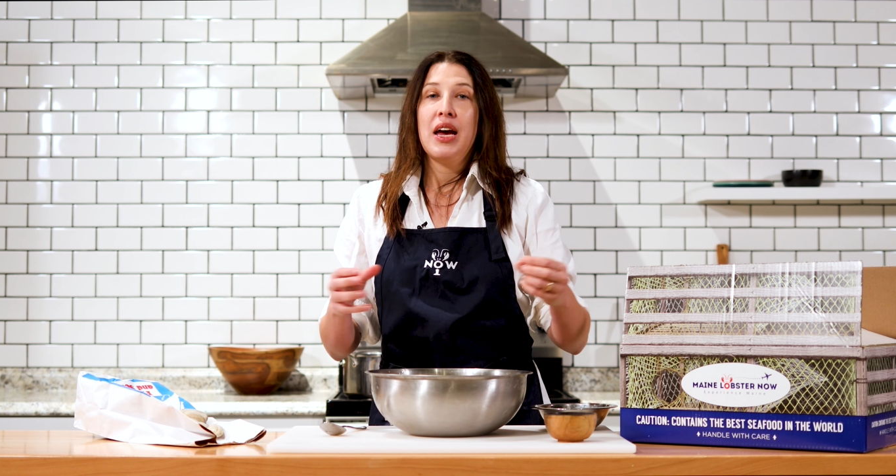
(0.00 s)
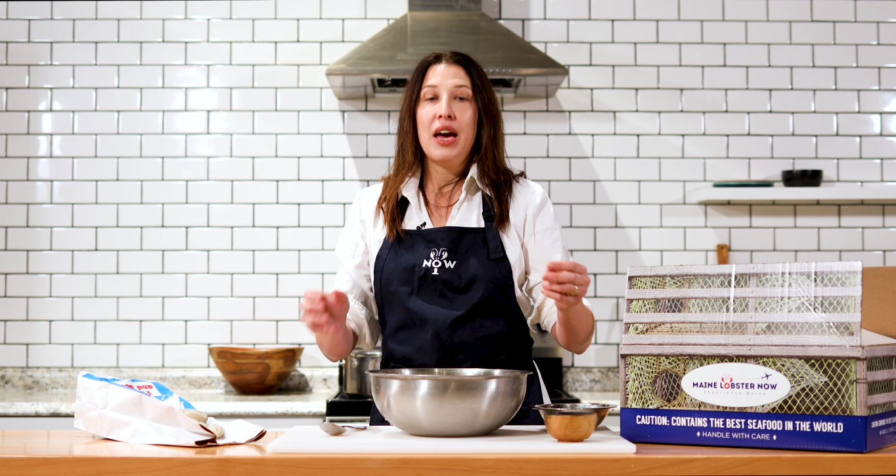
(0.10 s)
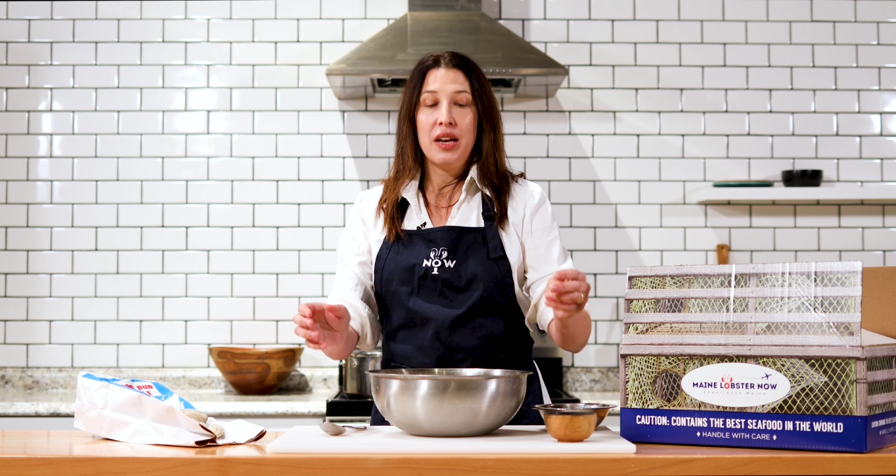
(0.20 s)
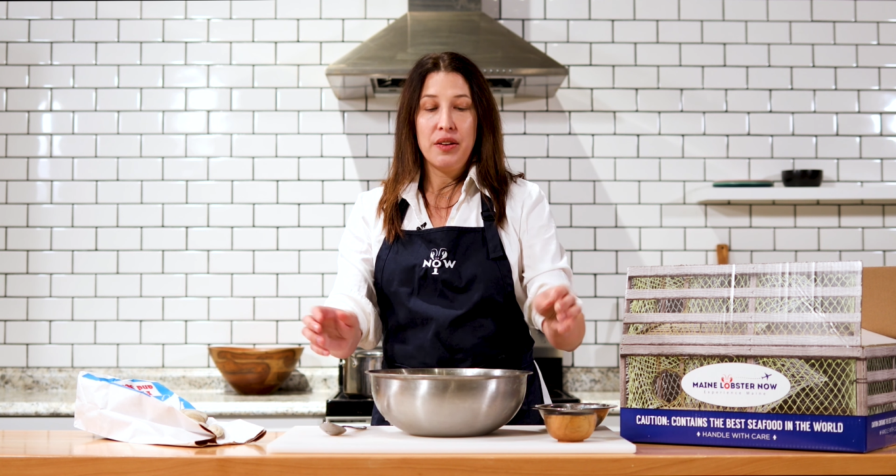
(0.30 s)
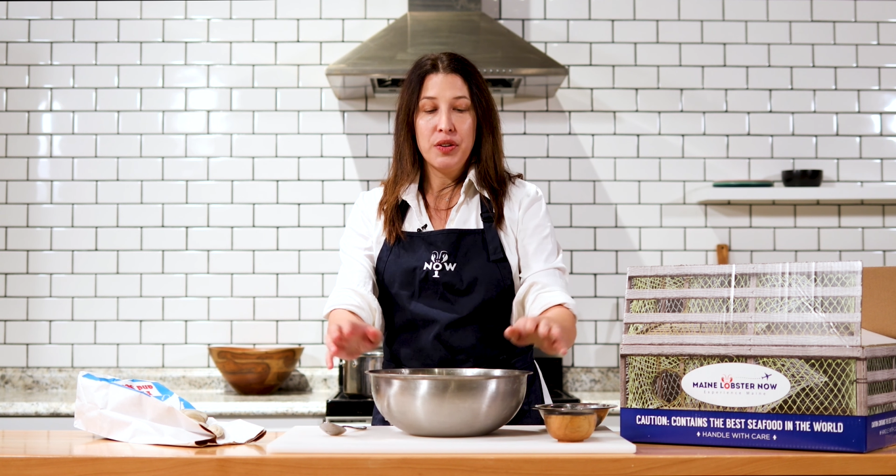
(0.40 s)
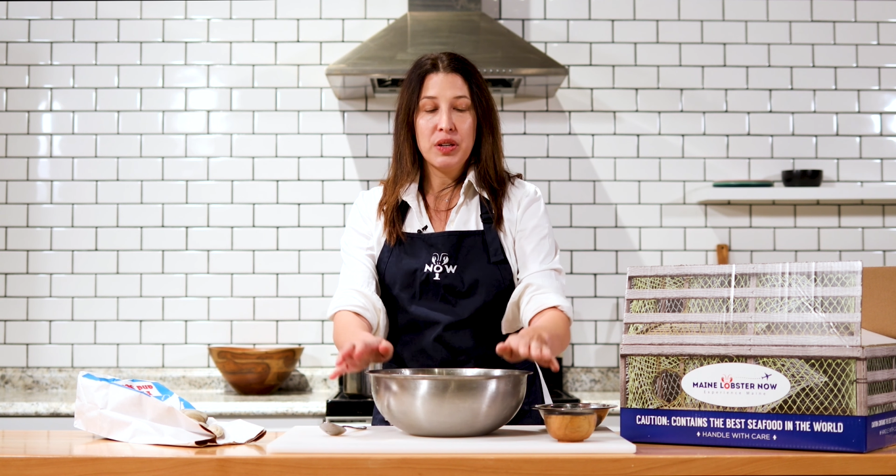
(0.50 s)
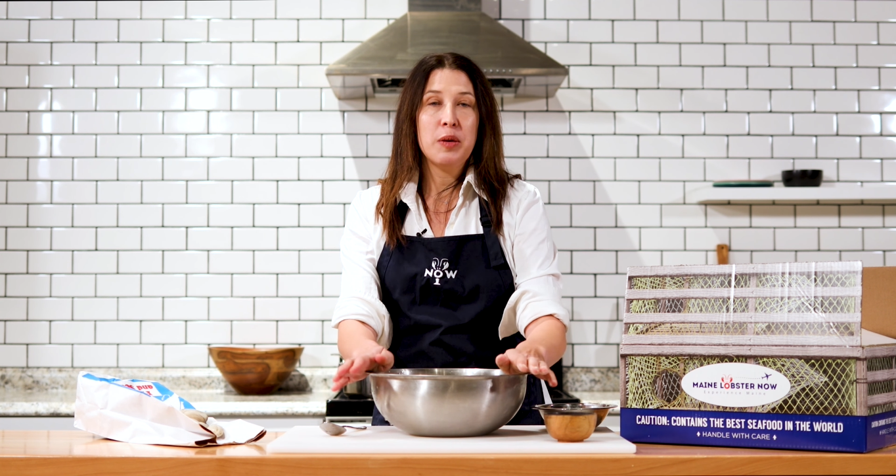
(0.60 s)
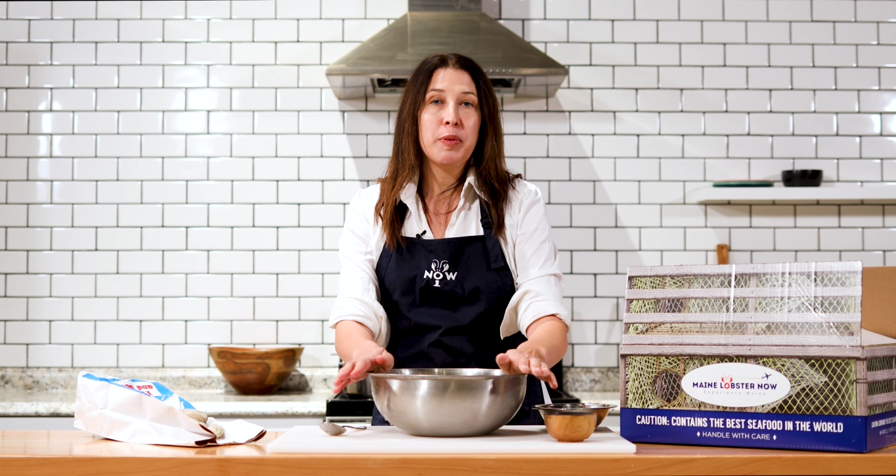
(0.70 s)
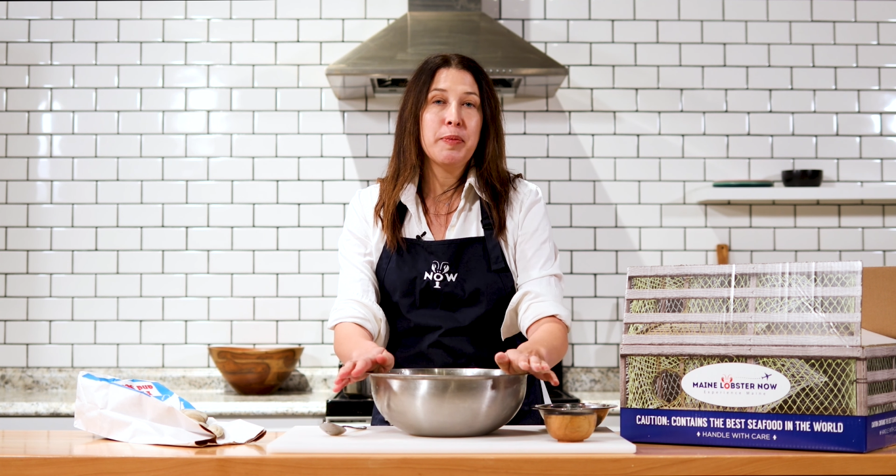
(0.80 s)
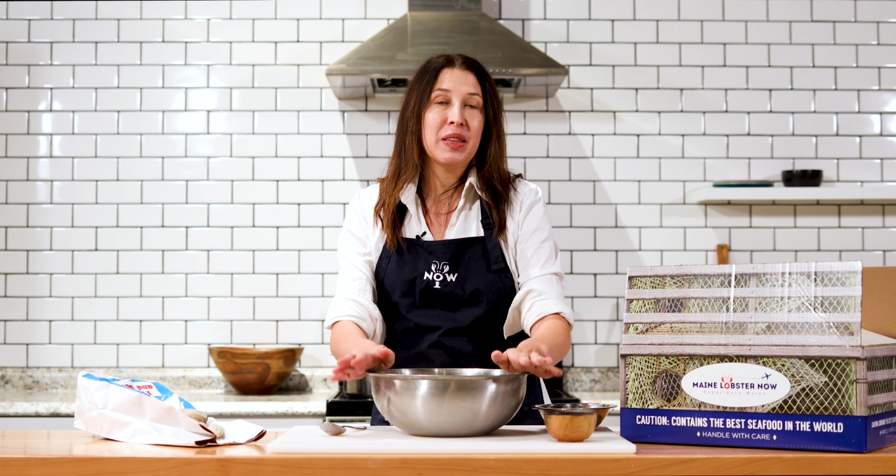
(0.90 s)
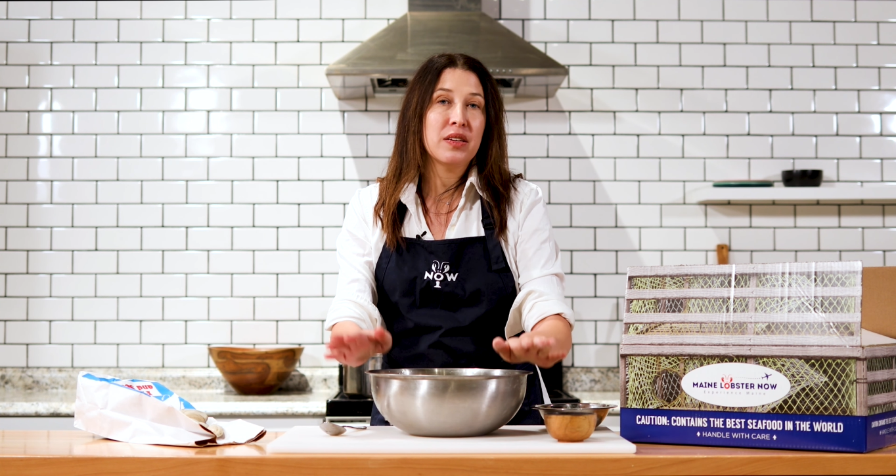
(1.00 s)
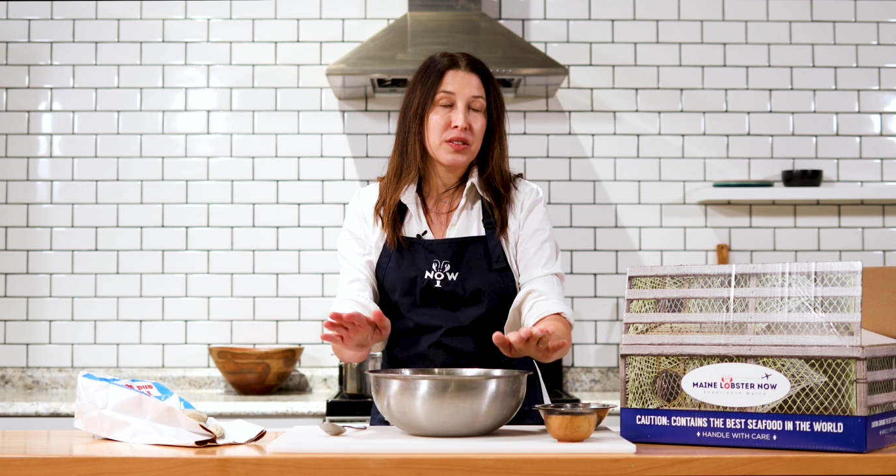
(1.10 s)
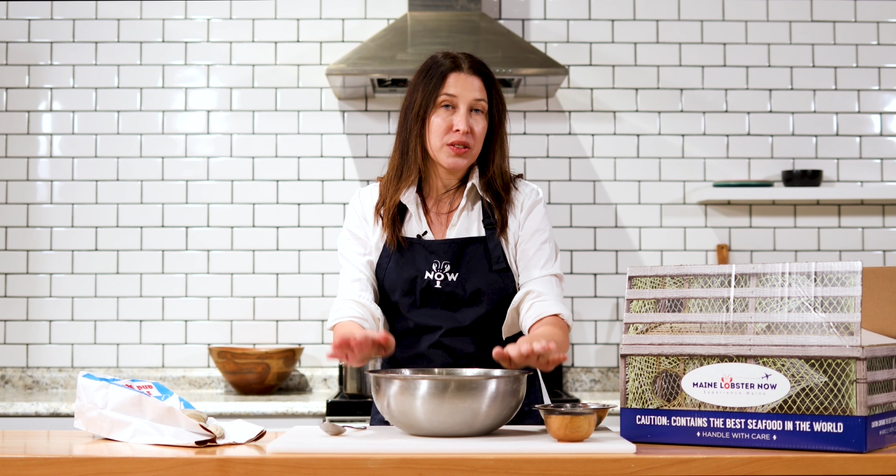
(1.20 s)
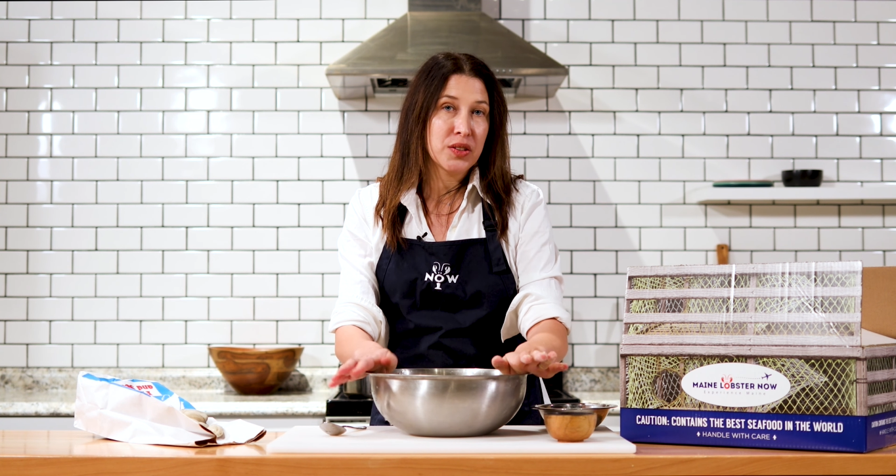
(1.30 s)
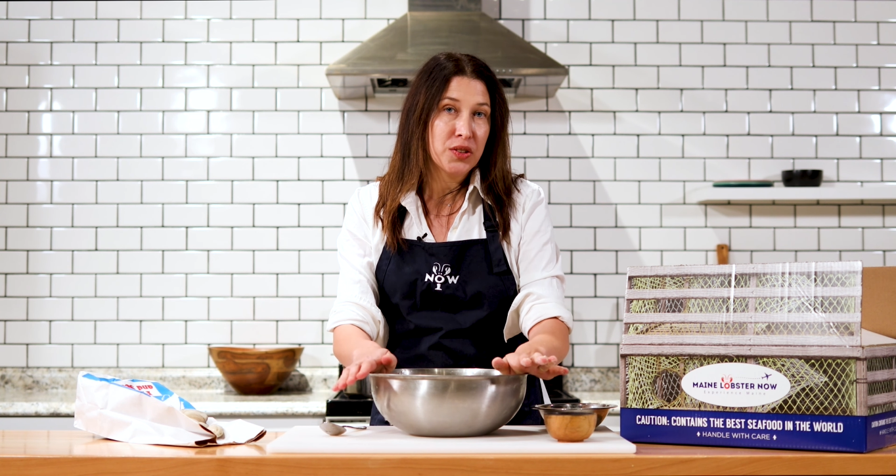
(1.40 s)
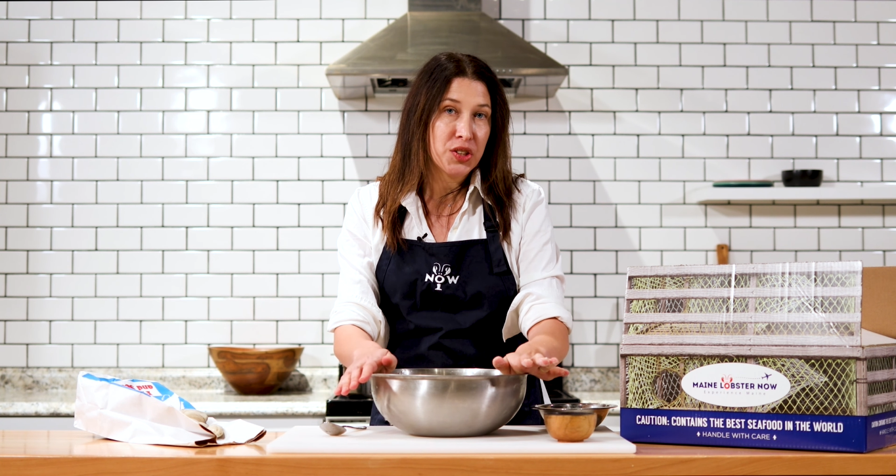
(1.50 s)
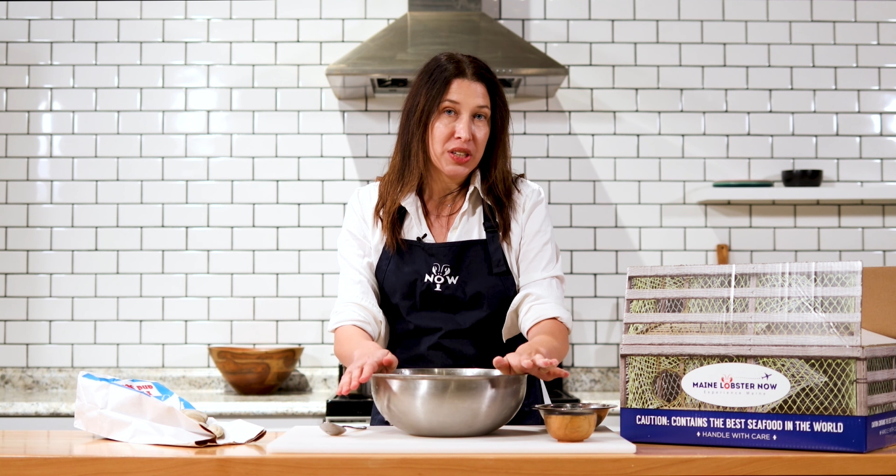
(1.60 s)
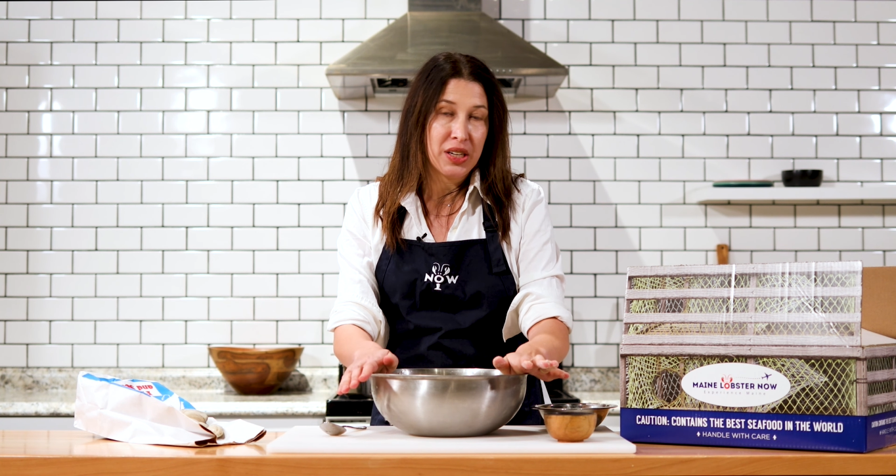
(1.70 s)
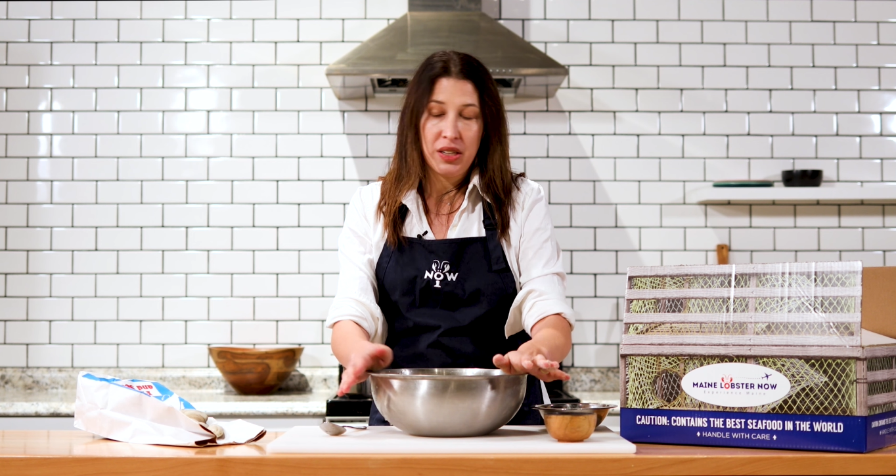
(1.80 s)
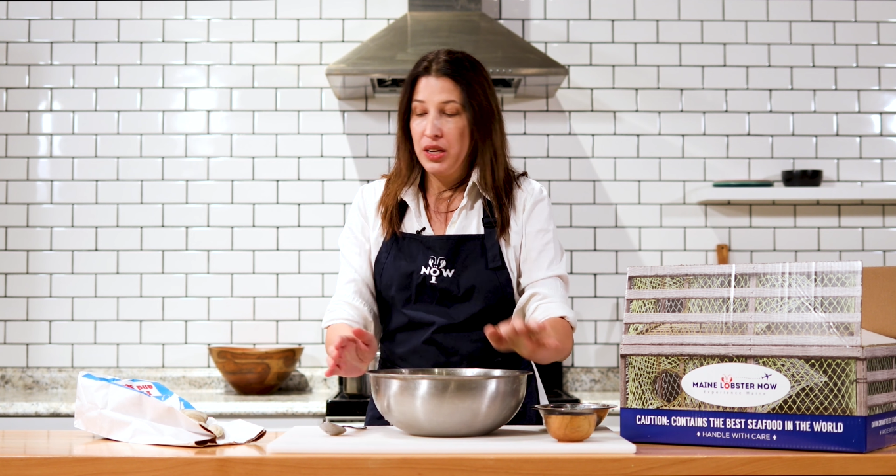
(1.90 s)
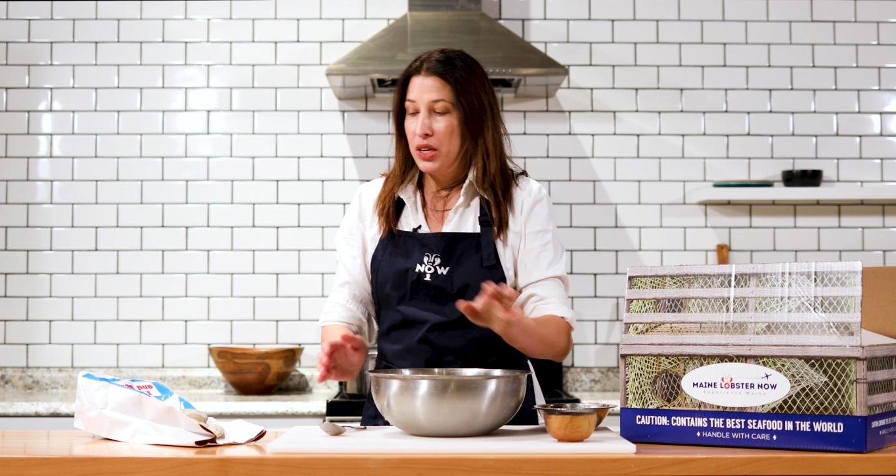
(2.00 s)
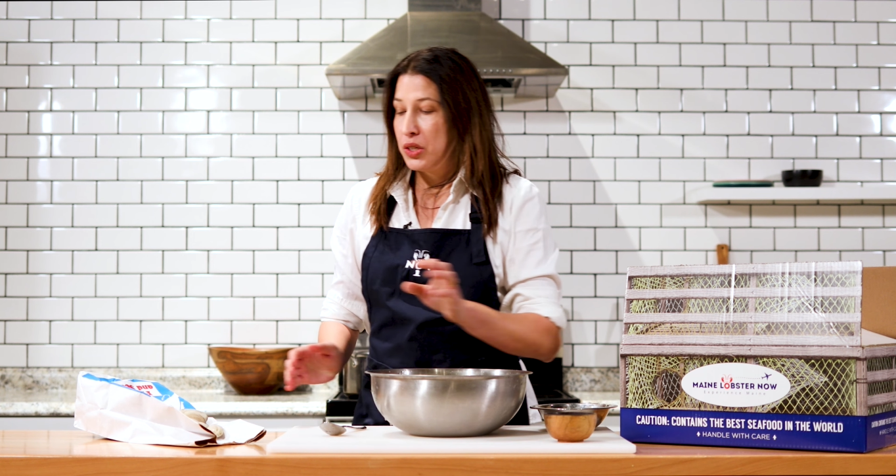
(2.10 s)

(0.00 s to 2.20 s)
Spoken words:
And if you keep them in the solution,